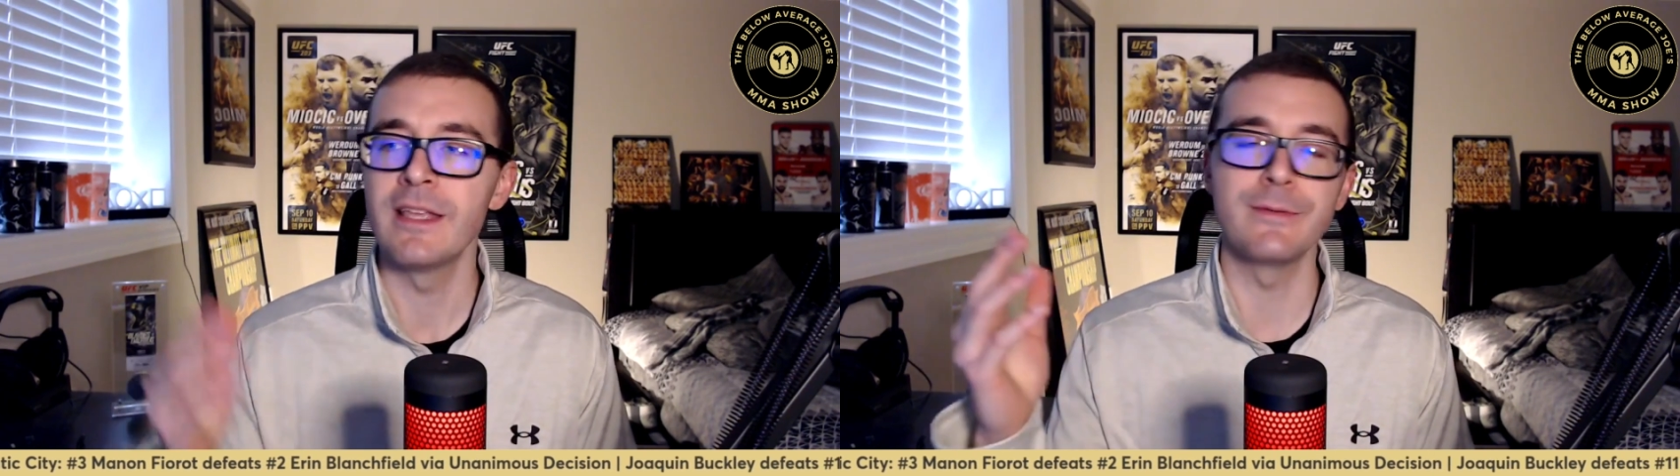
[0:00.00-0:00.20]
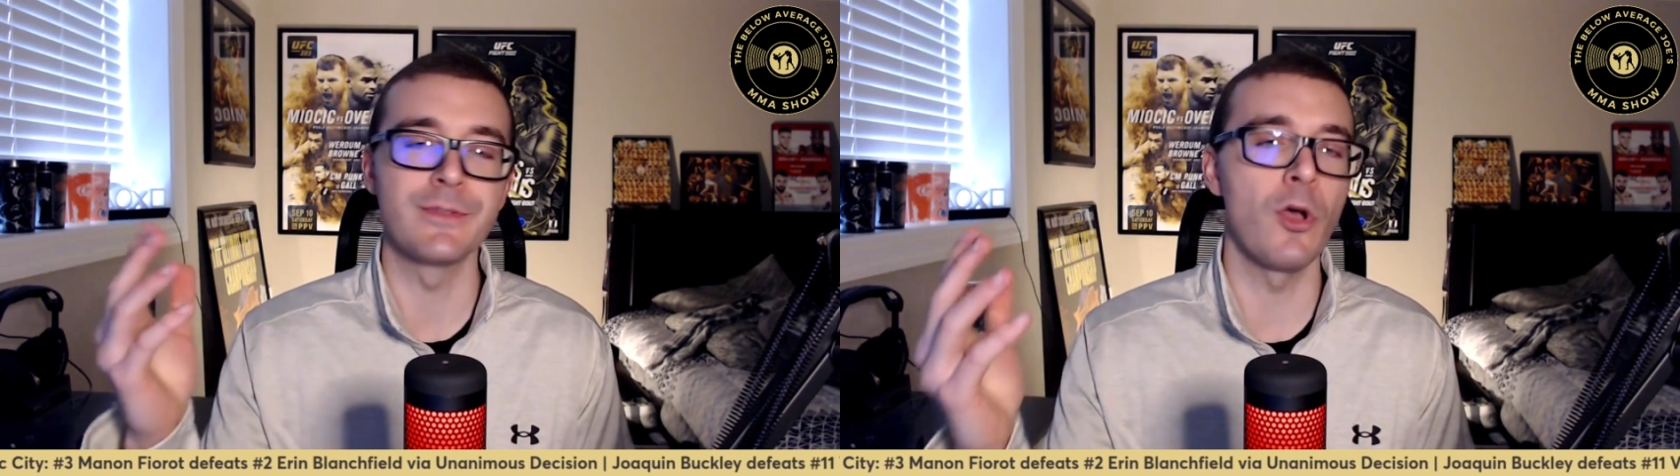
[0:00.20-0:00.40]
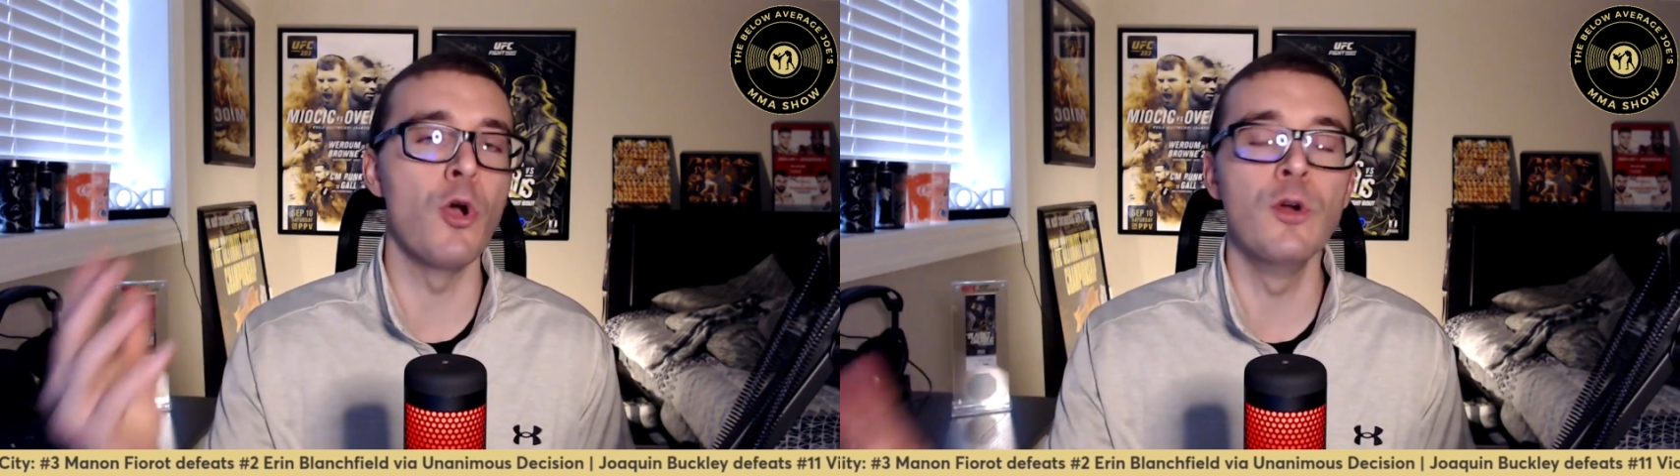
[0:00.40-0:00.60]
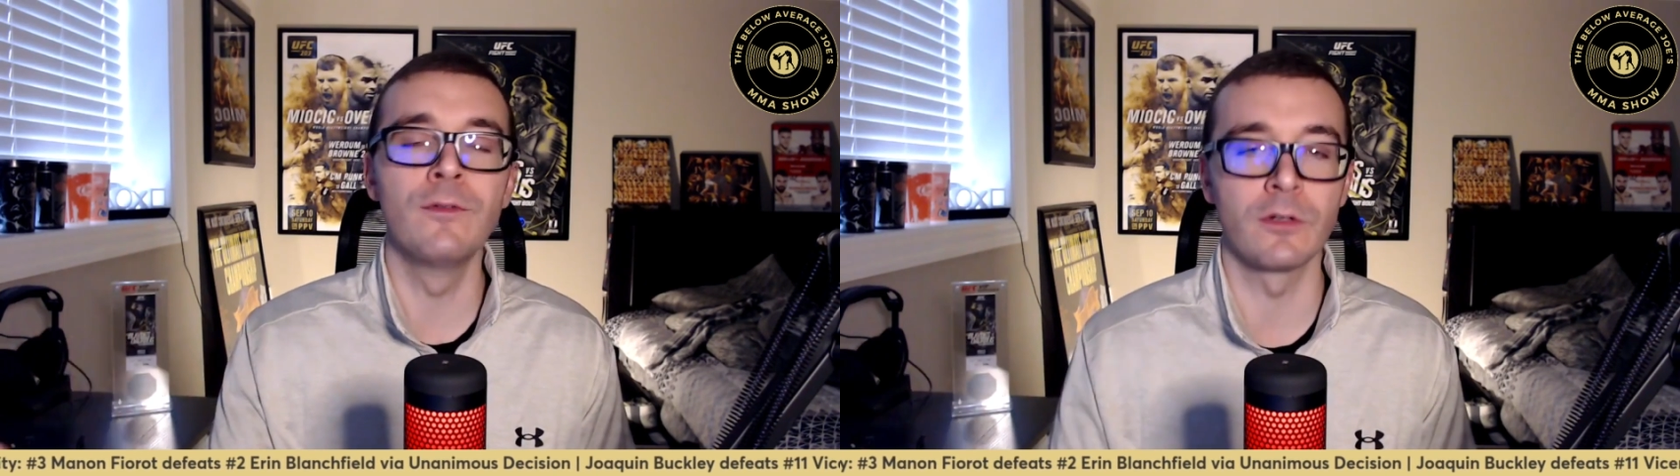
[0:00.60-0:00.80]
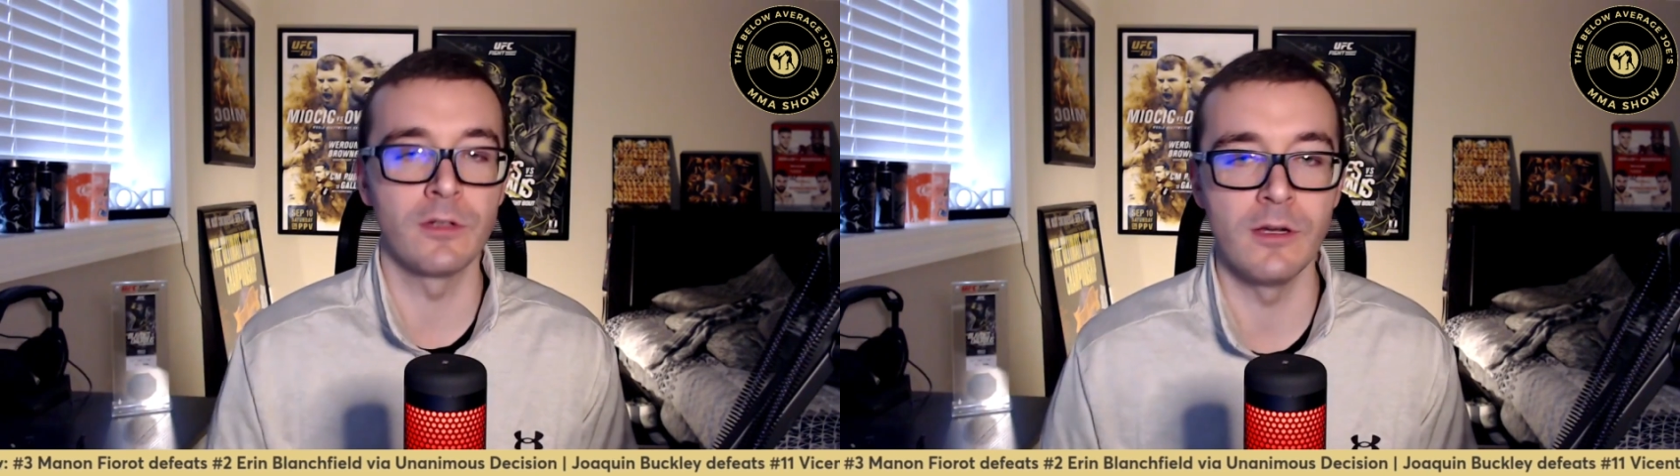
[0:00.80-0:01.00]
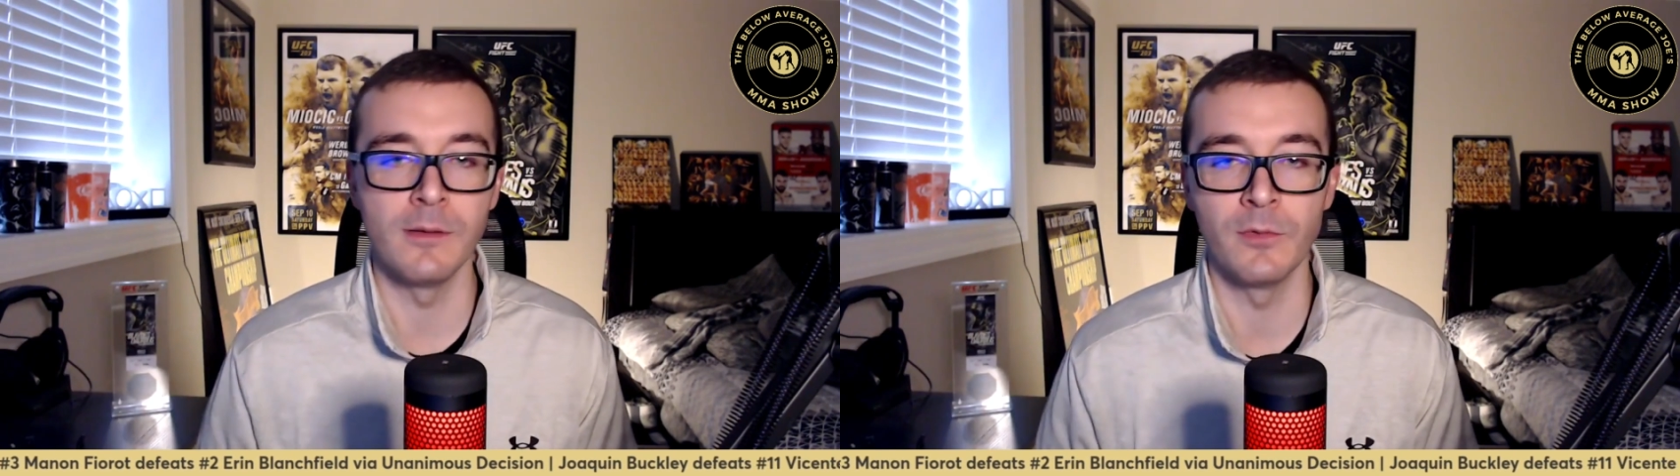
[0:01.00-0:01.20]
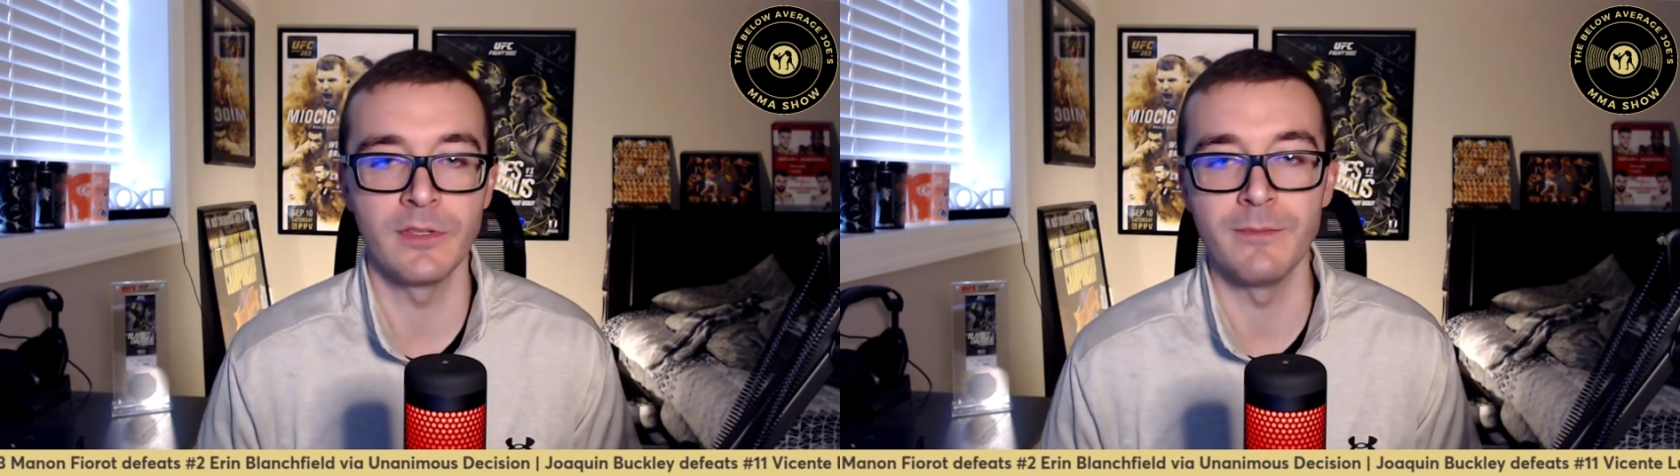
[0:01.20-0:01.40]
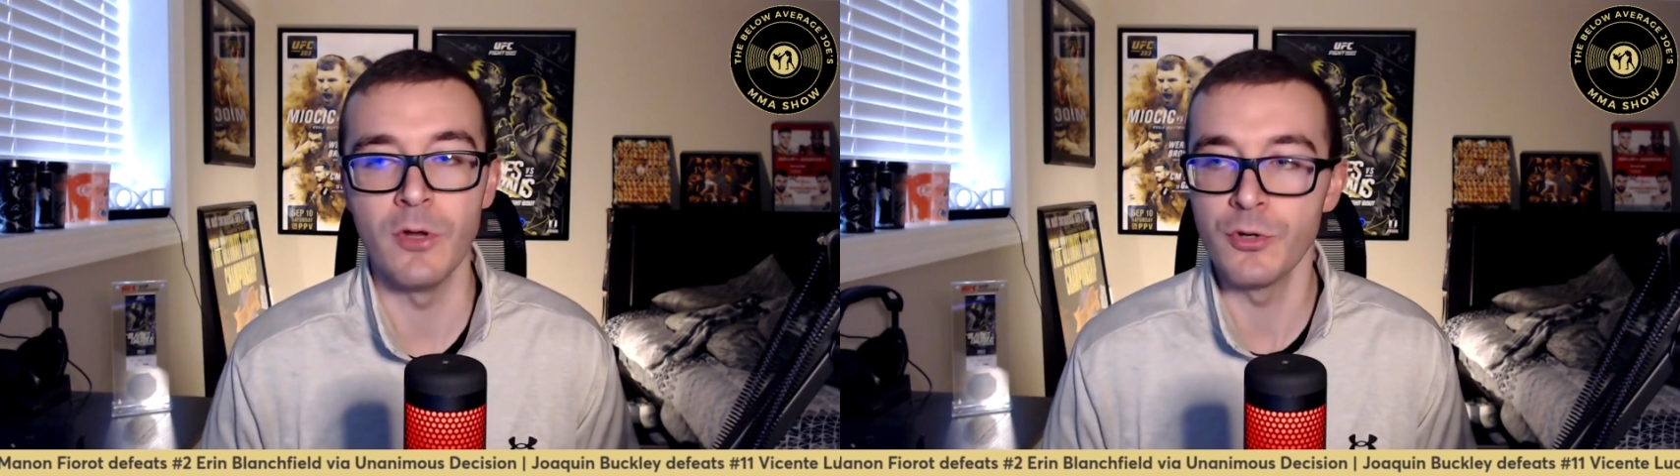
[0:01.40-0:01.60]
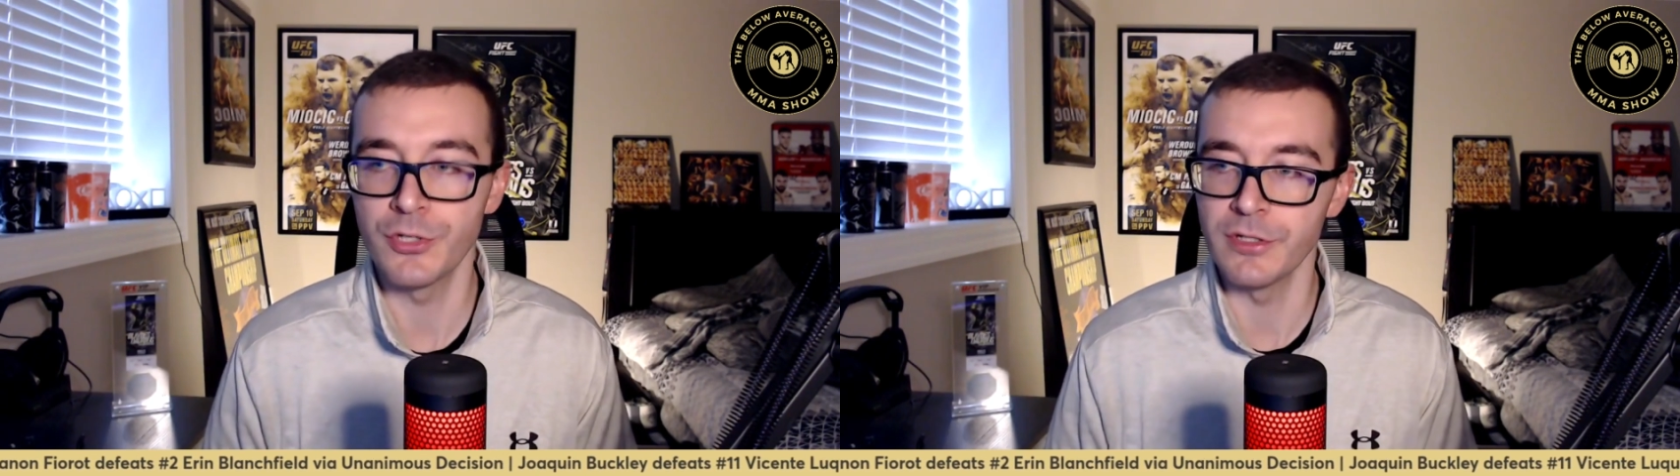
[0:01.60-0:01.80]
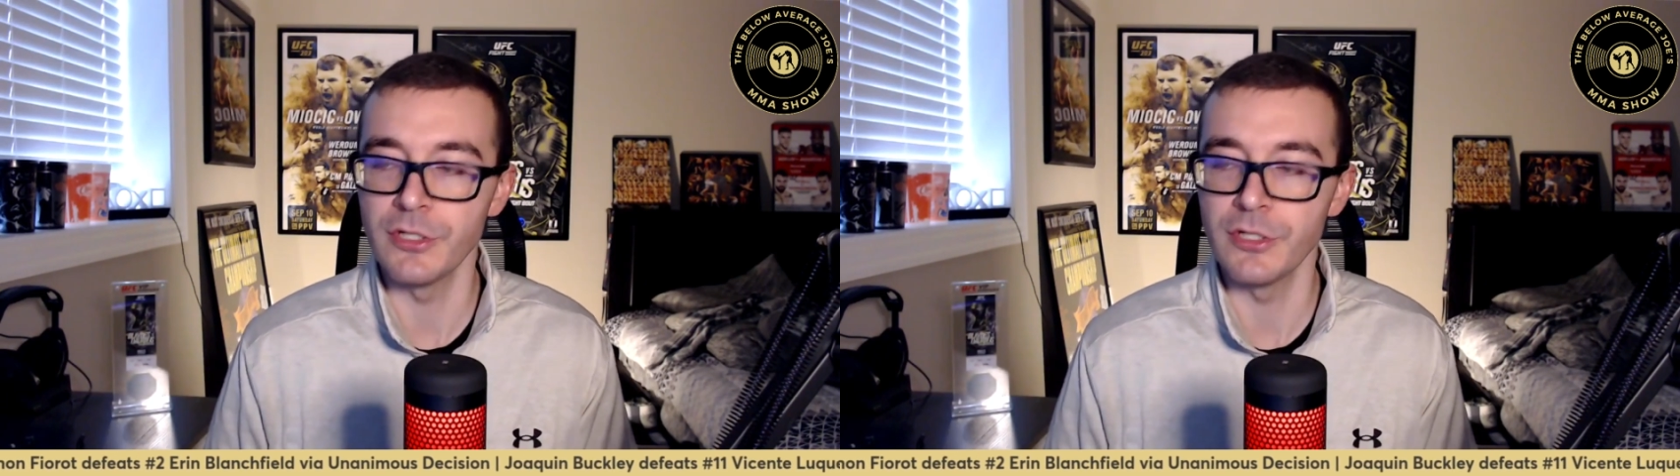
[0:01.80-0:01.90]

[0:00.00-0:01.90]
He was overcome with emotion.